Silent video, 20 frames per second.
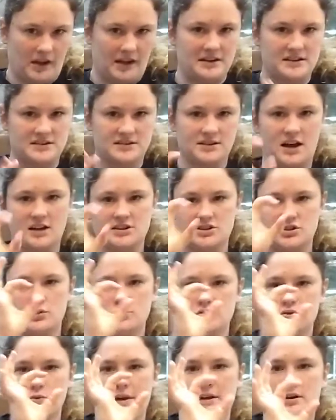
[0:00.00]
And it's got
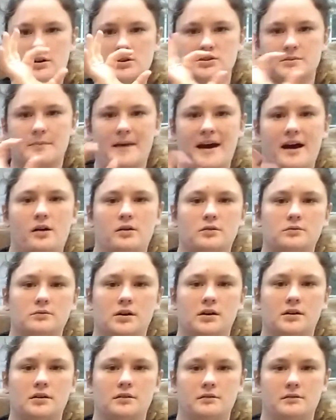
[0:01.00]
two squeakers about
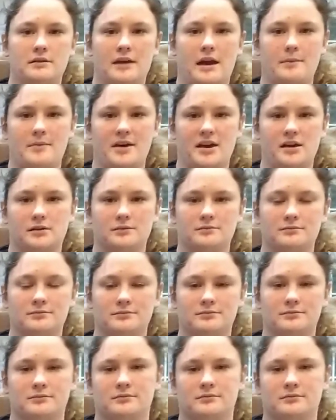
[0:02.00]
yay big.